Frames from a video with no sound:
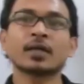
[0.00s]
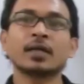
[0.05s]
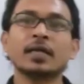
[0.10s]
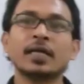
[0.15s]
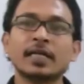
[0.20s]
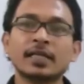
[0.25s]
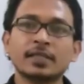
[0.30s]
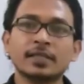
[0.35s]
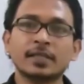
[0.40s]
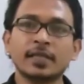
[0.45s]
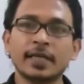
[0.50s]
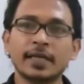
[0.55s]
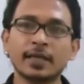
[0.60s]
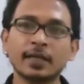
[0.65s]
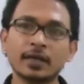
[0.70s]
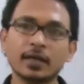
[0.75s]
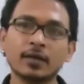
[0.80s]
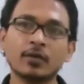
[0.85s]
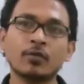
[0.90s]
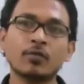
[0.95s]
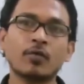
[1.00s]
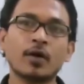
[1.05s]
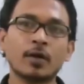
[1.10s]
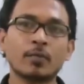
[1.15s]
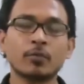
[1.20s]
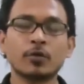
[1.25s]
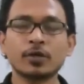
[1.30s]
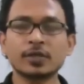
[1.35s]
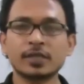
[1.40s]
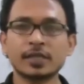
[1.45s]
Let's take one
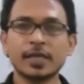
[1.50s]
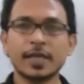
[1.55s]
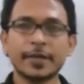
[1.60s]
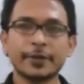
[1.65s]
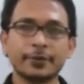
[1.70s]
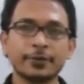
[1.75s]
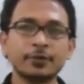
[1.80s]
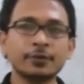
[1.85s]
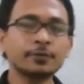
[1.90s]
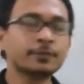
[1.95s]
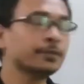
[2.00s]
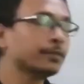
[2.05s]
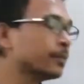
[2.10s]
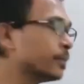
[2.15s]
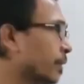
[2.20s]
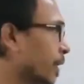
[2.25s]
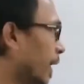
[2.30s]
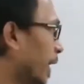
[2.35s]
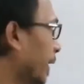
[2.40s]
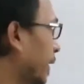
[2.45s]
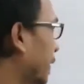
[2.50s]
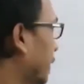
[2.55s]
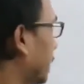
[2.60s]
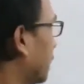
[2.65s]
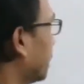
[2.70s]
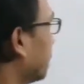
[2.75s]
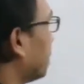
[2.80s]
more scenario, like